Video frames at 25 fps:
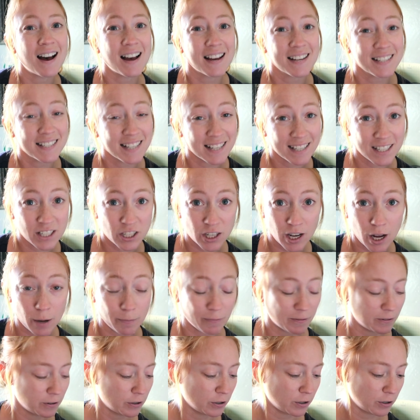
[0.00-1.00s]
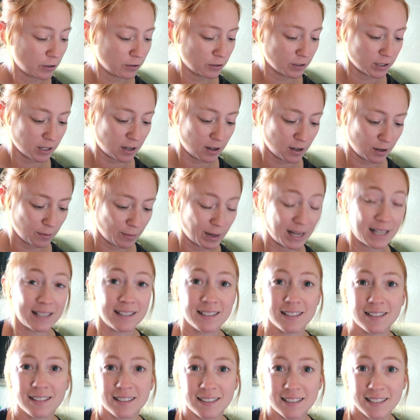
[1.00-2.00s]
I take shop photos on
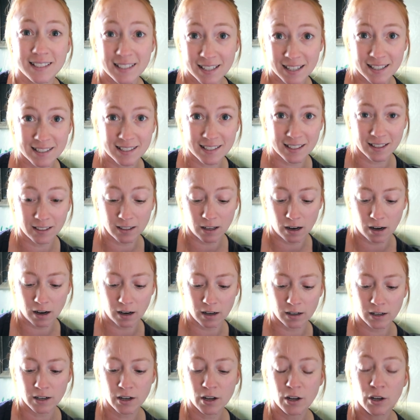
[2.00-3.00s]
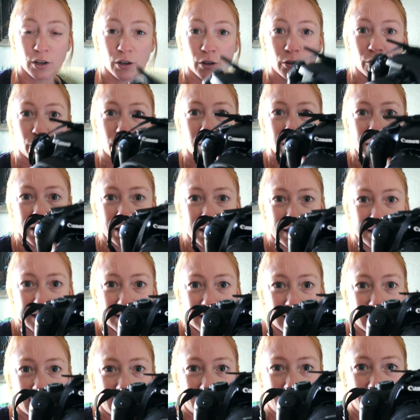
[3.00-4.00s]
my D S L R, which
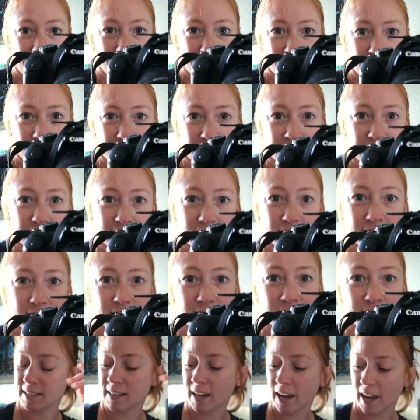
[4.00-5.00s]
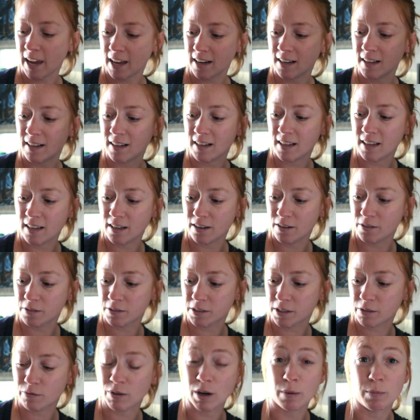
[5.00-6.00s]
is a Canon, the Canon E O
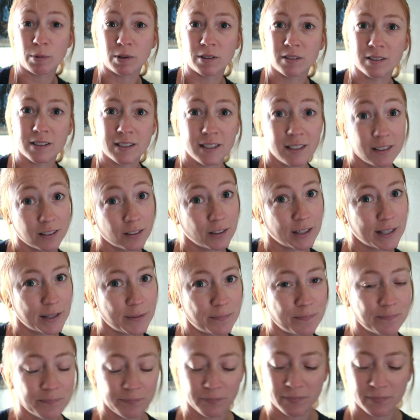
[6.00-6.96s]
S Rebel T three.